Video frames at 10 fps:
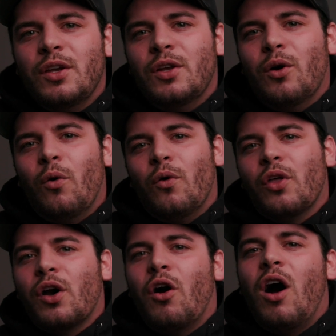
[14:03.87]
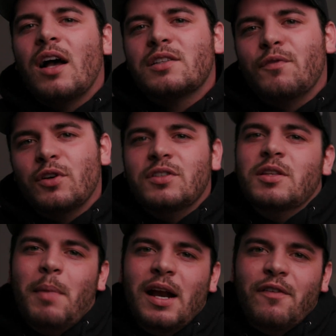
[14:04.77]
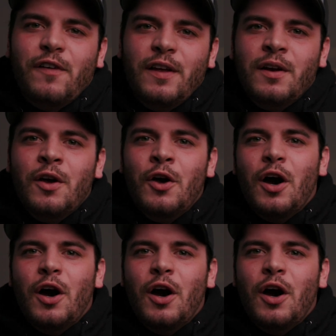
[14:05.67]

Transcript: the cost versus the benefit.